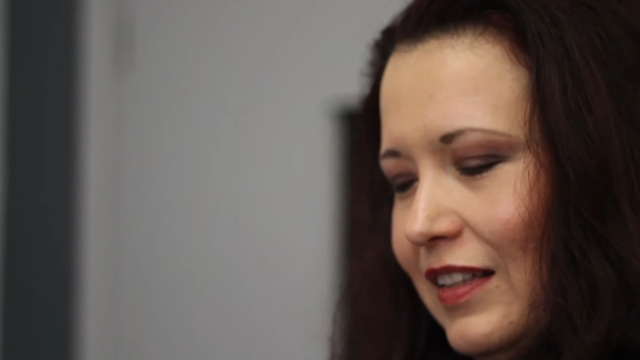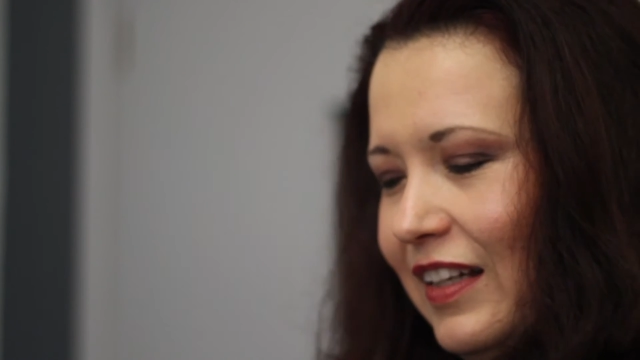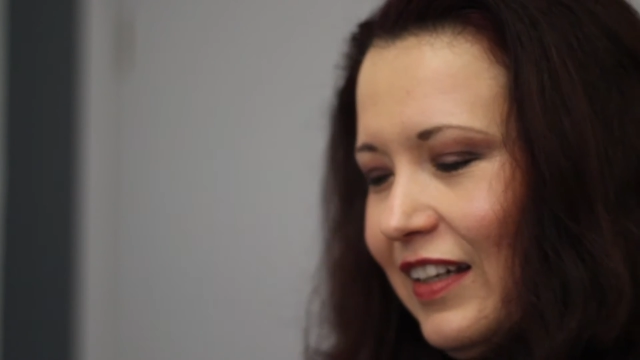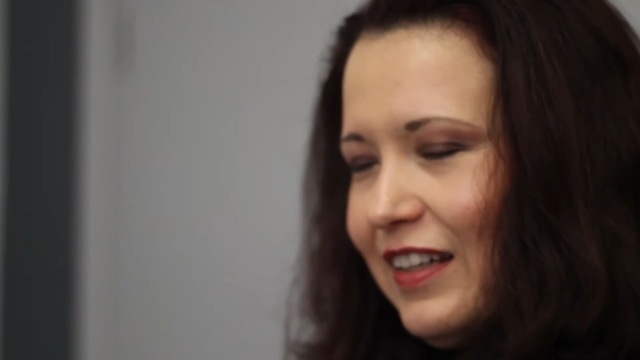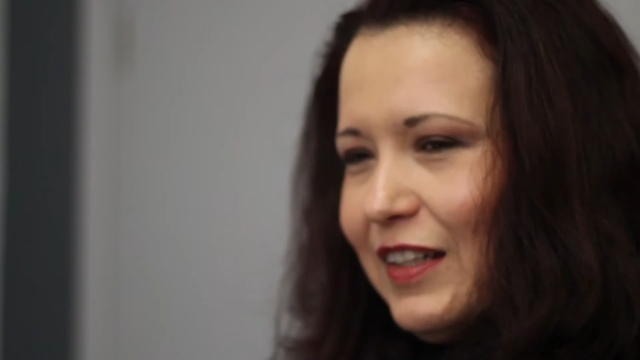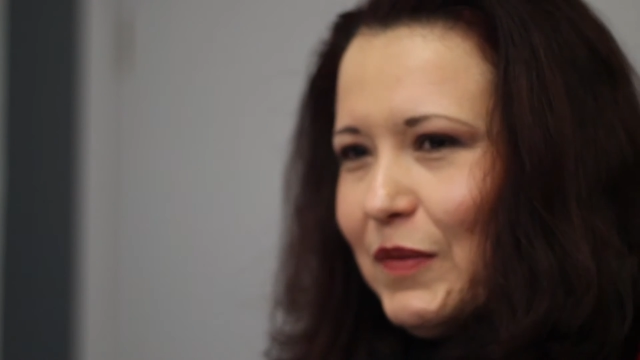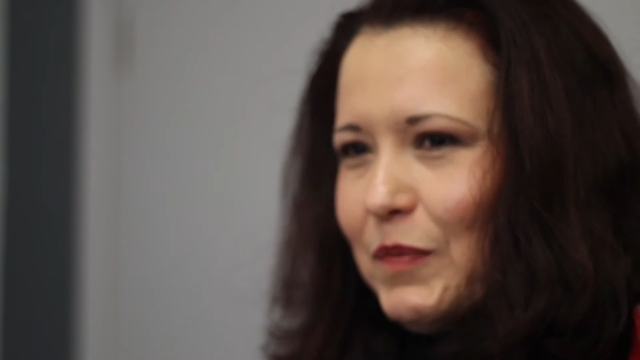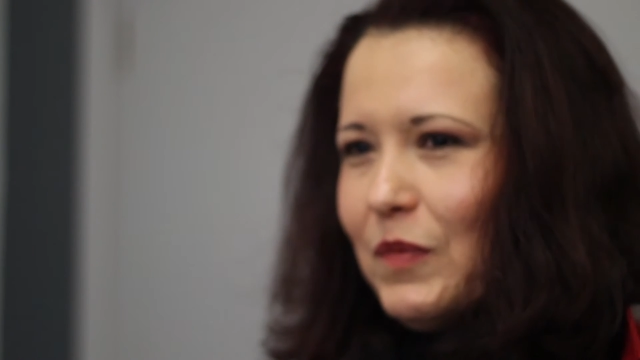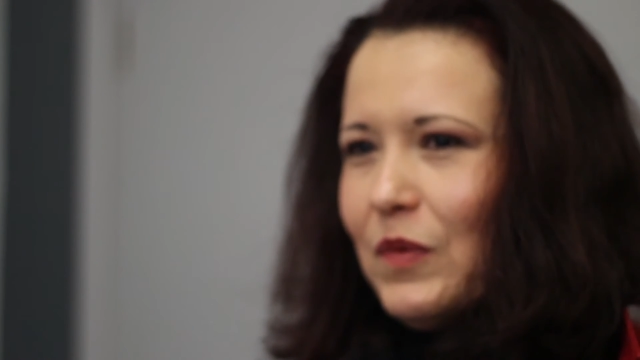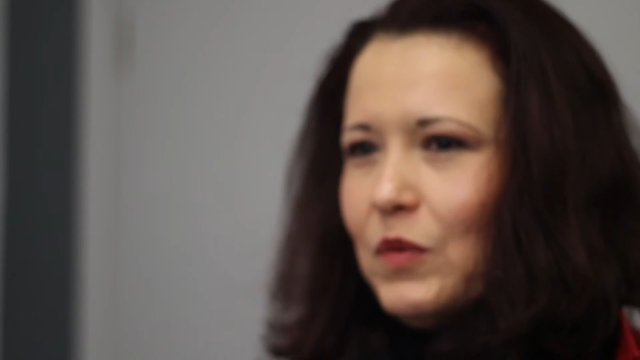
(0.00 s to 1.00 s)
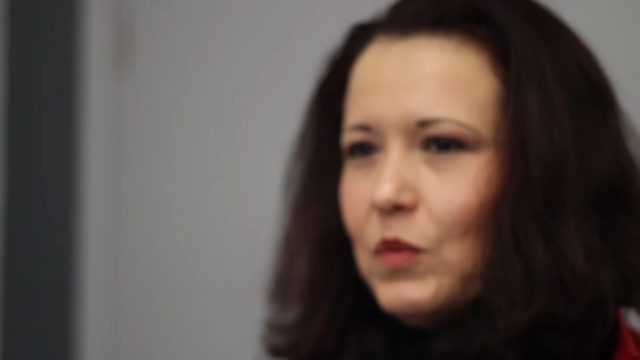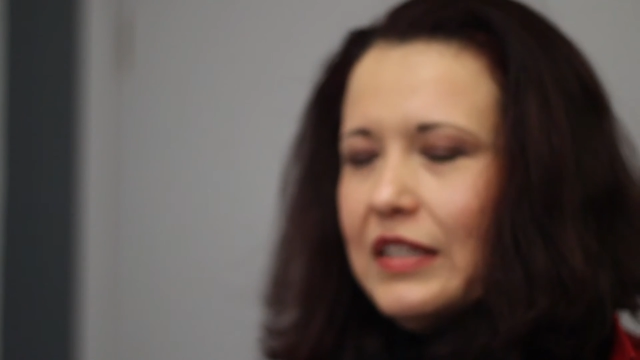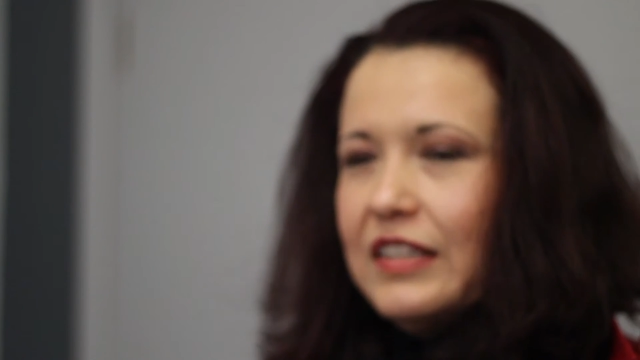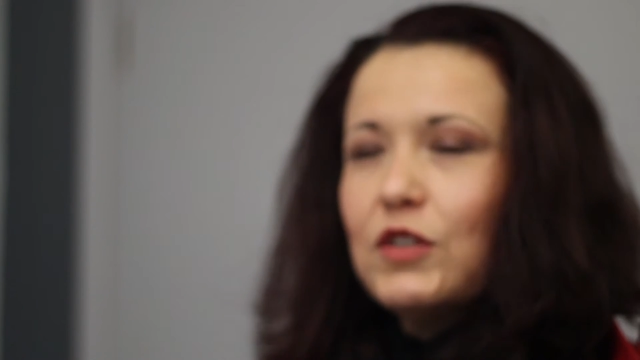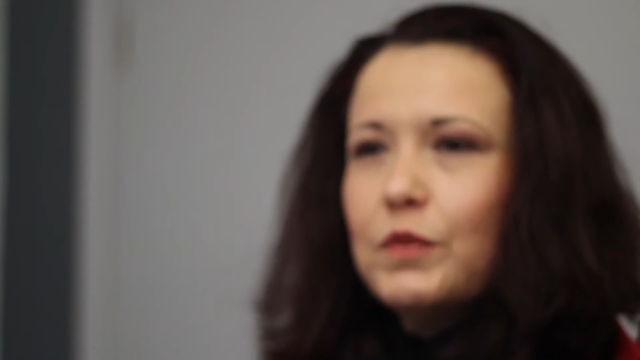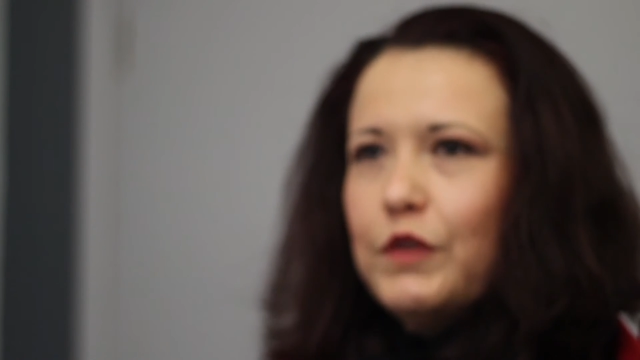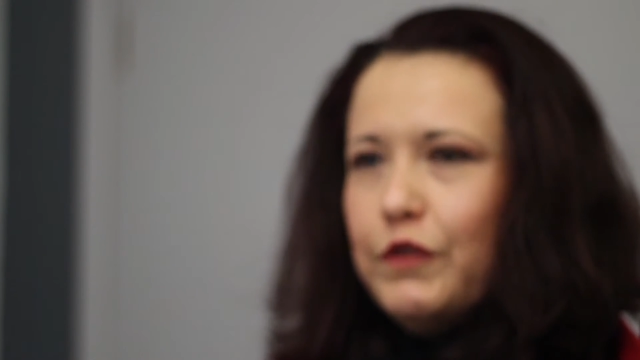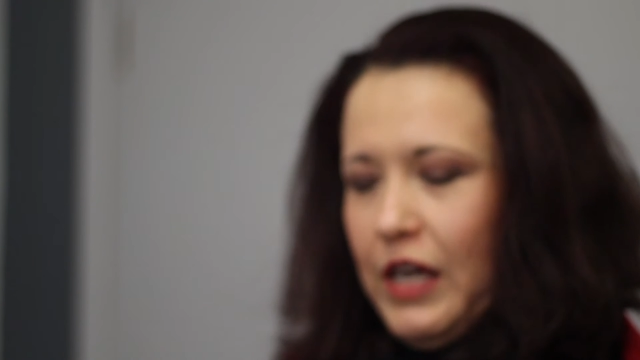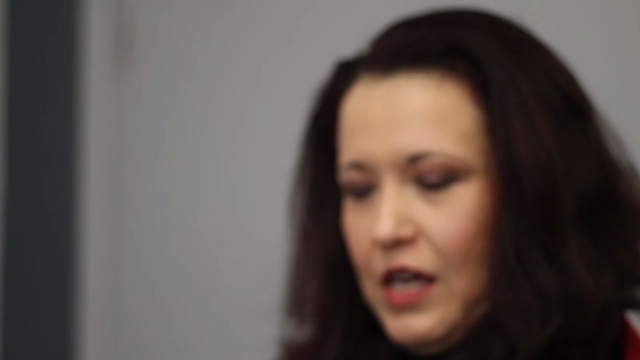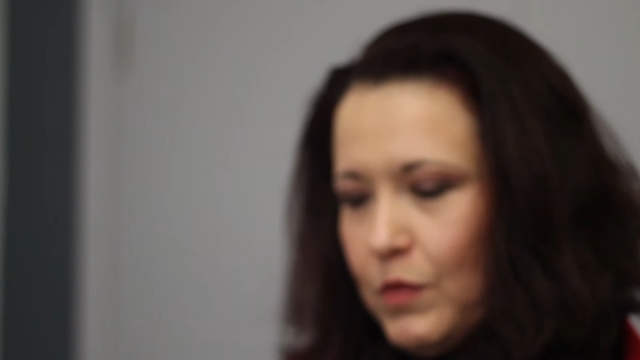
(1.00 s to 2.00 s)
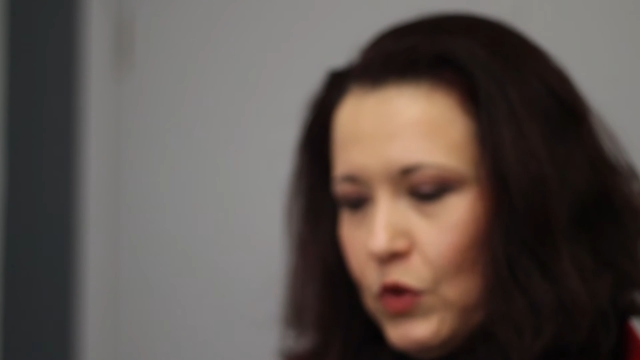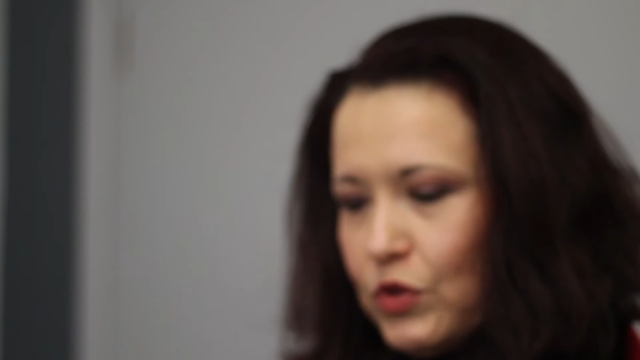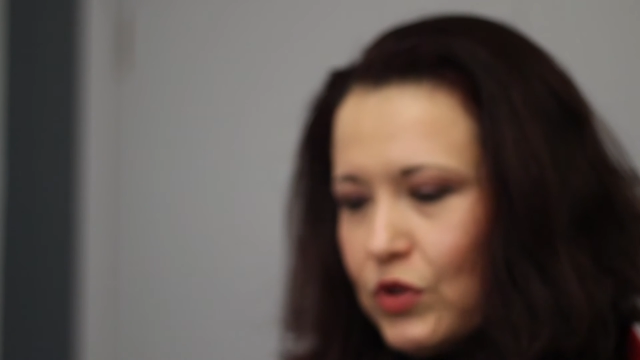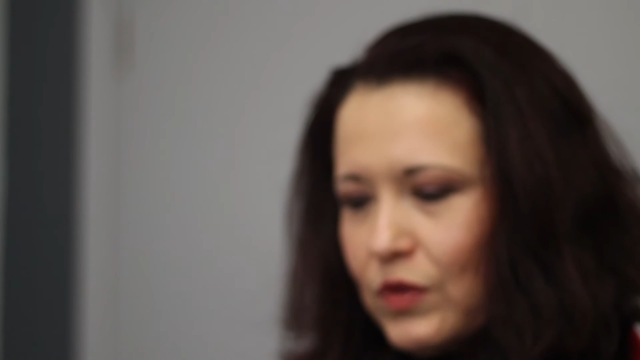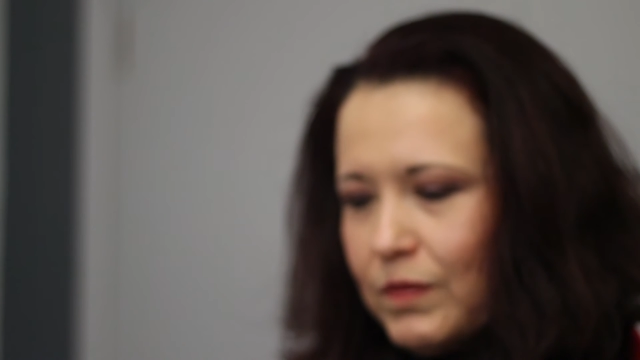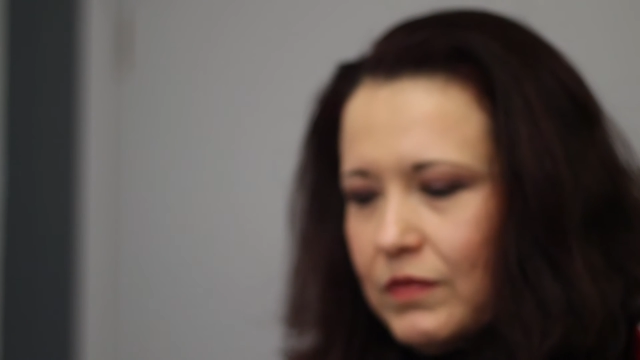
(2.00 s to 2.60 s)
Um, wanting to be famous,